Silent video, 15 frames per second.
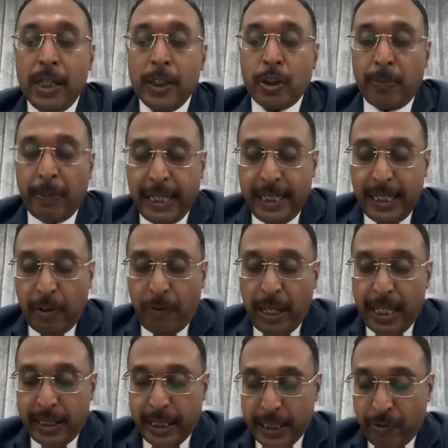So my dear
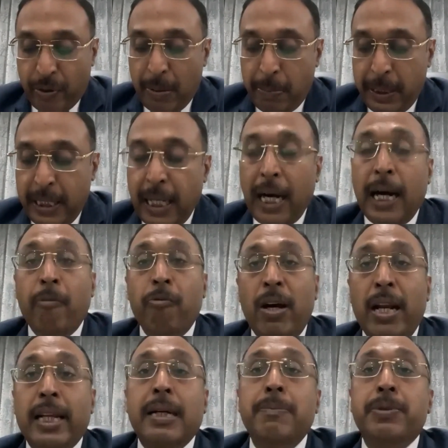friend, this will be a
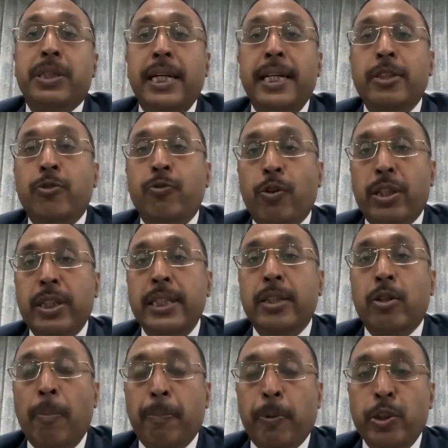welcome change for the
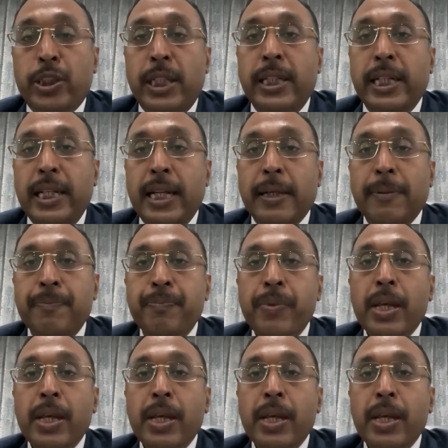composition dealer,